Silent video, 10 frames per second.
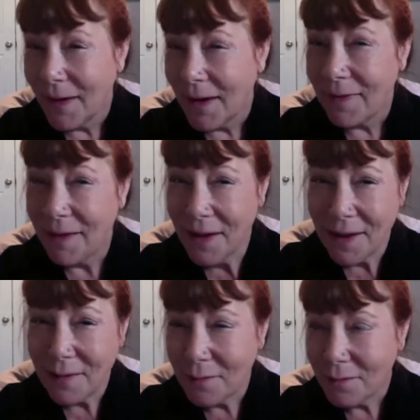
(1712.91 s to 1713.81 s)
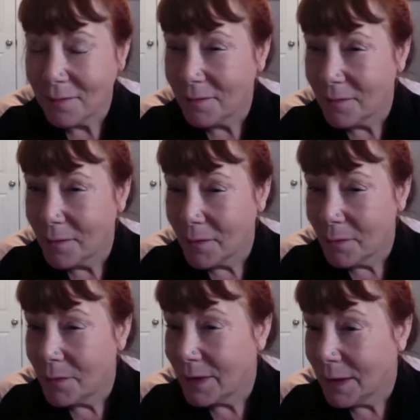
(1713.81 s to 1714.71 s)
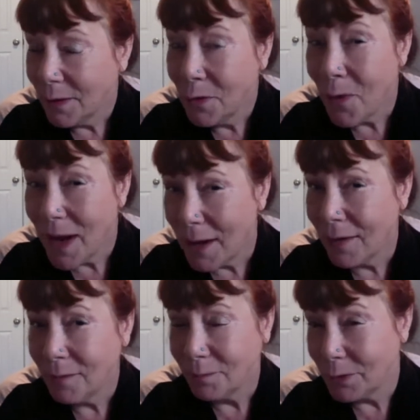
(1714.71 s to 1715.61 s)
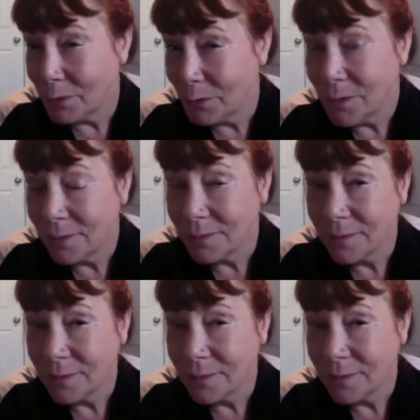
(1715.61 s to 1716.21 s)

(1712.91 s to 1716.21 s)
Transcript: And then when Kilauea blew